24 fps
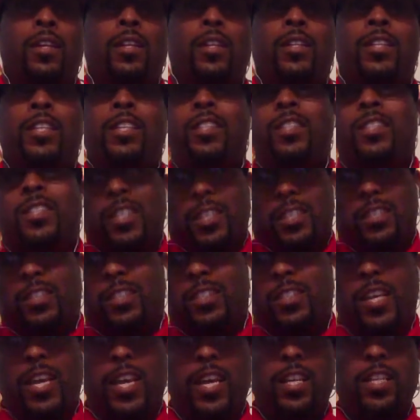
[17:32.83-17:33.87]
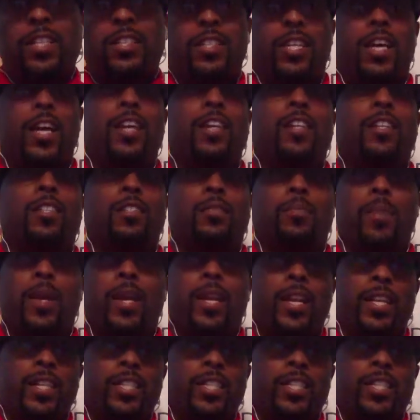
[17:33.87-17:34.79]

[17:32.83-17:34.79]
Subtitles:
This is just to entertain us, man.